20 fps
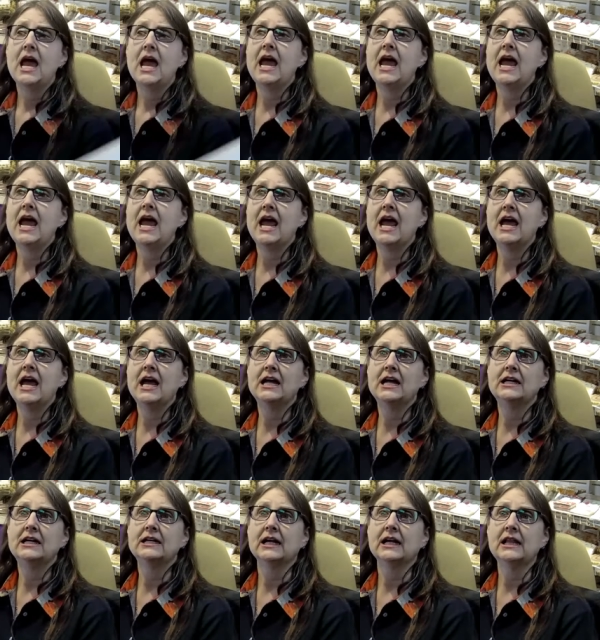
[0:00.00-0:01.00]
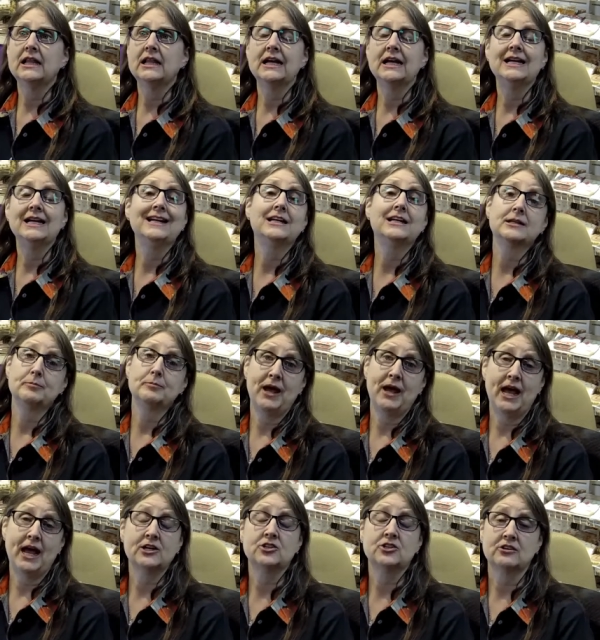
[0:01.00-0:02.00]
and they needed to
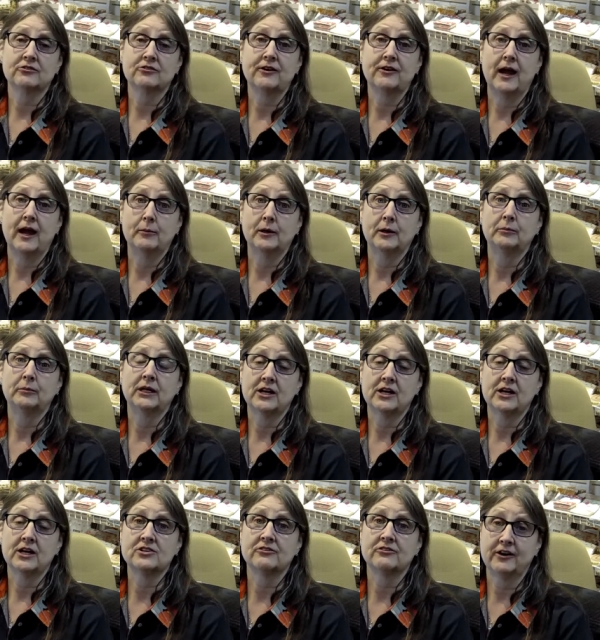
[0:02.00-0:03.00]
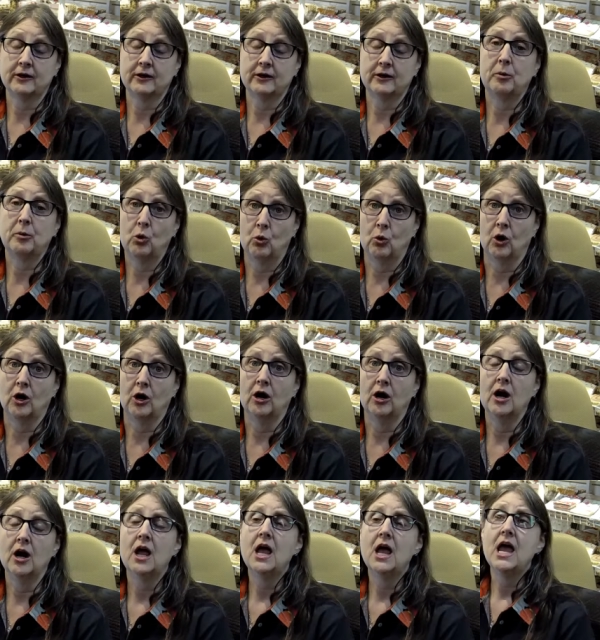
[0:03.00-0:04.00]
patch their fabric because they're very
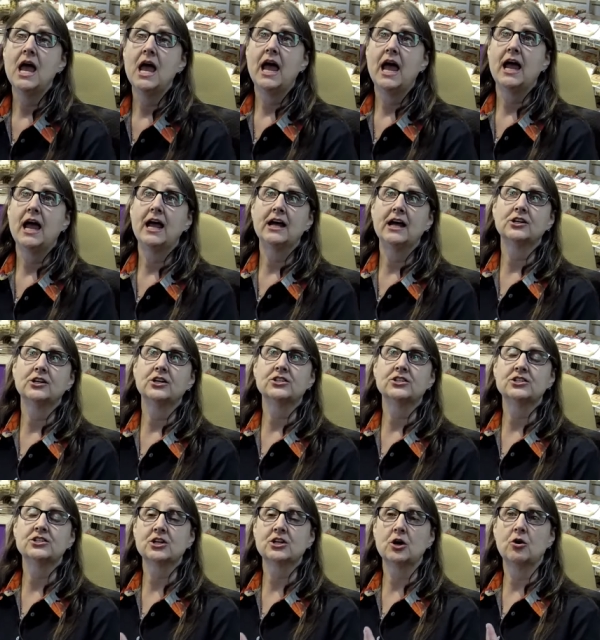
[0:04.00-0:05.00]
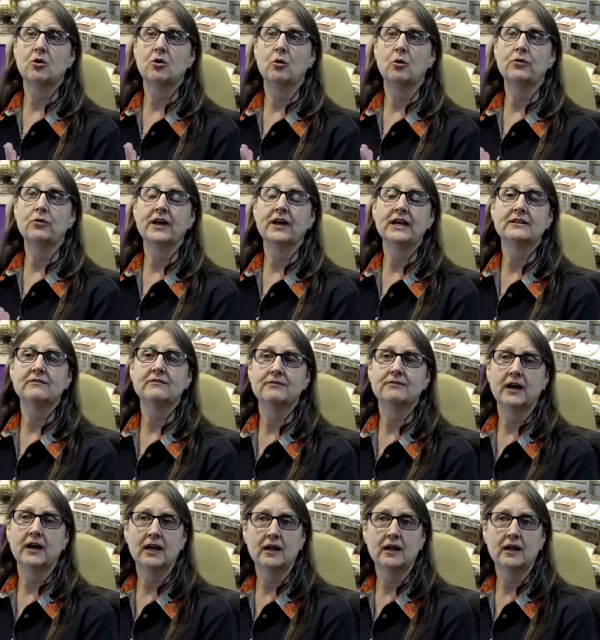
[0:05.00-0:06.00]
poor. And so they
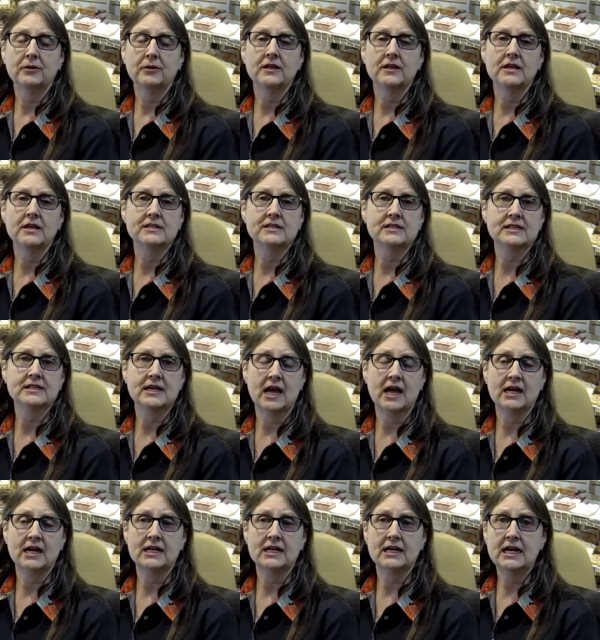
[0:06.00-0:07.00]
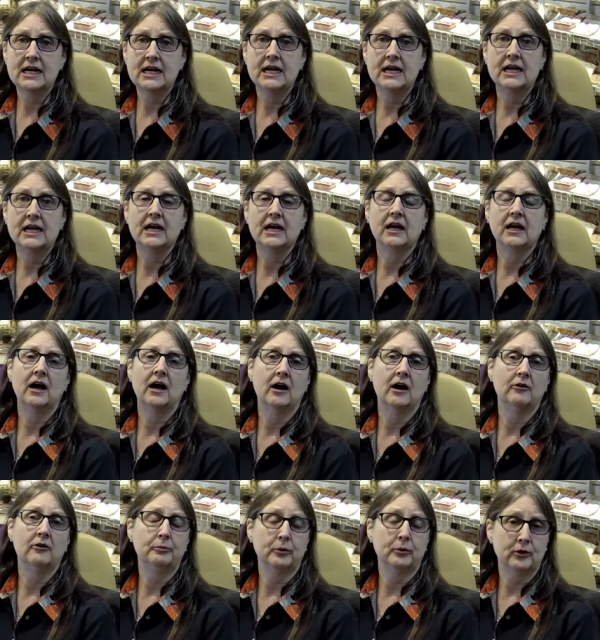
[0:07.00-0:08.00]
developed this technique
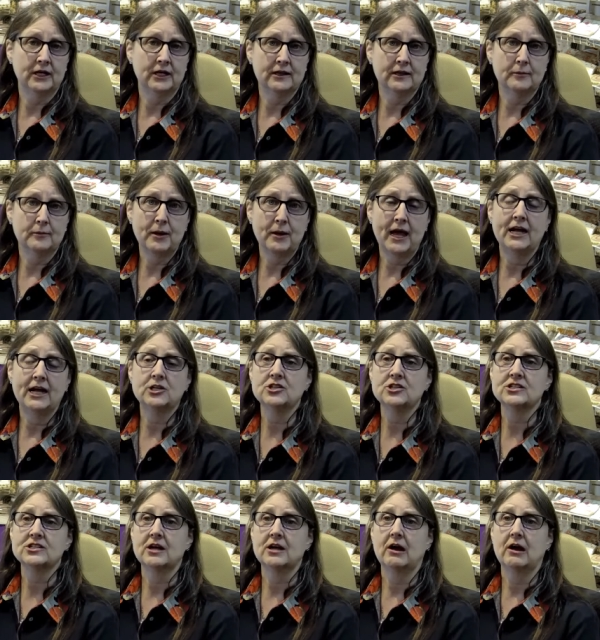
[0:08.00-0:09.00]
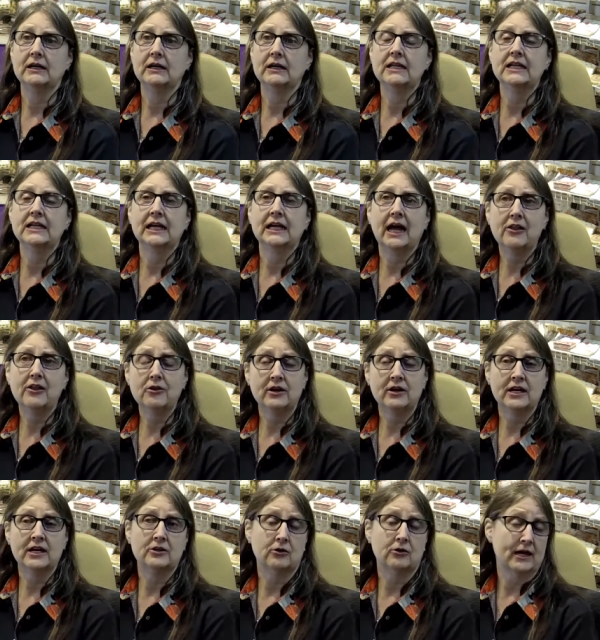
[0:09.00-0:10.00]
of putting the patches on. The other
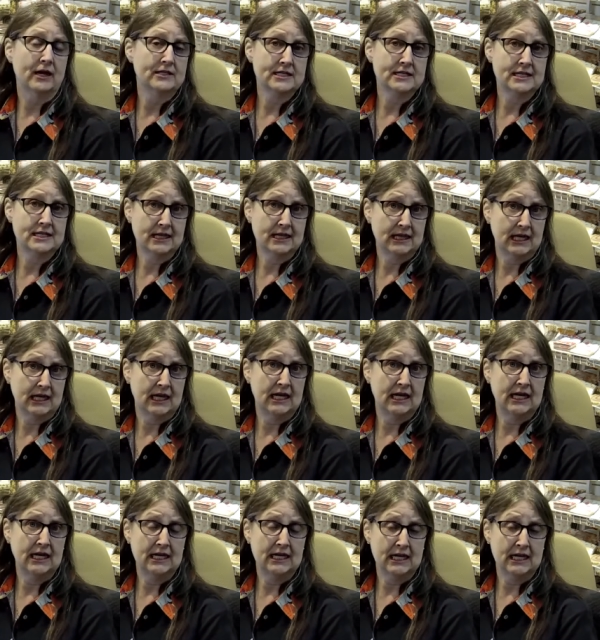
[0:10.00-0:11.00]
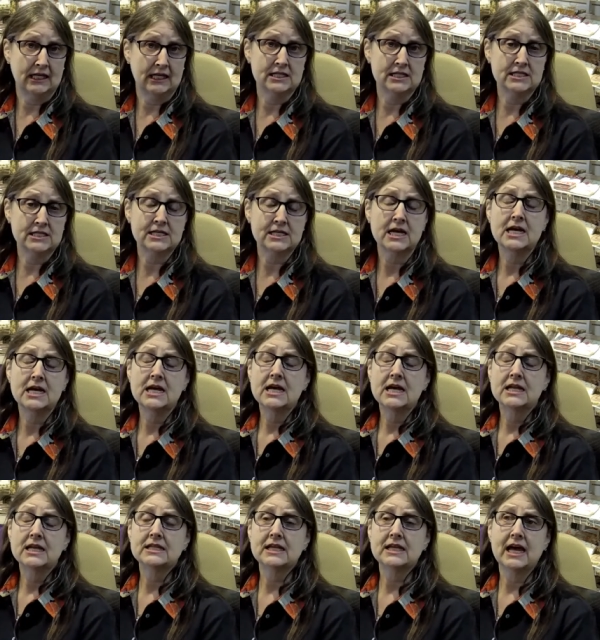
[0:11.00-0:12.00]
interesting thing is
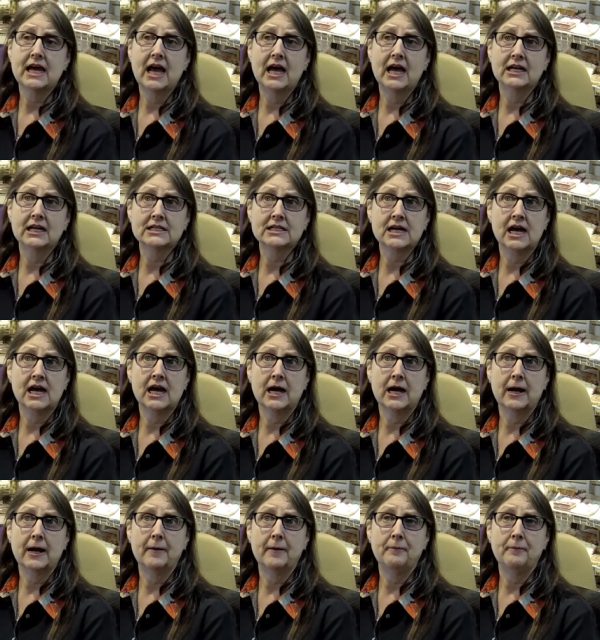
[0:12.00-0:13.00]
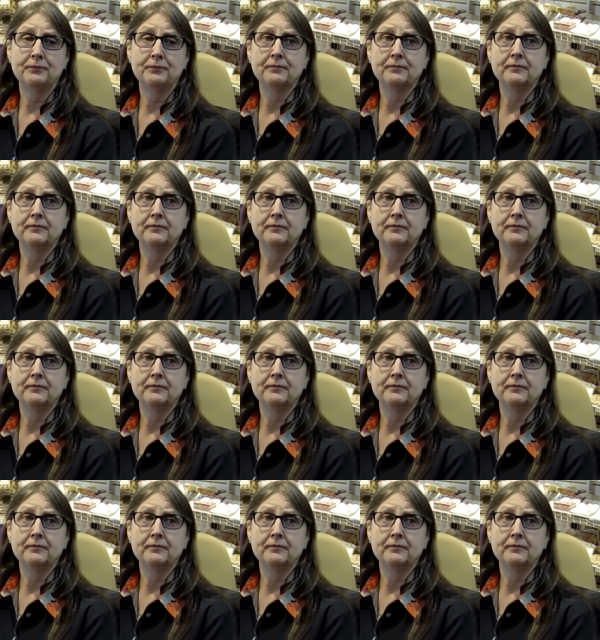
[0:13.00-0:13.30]
that um,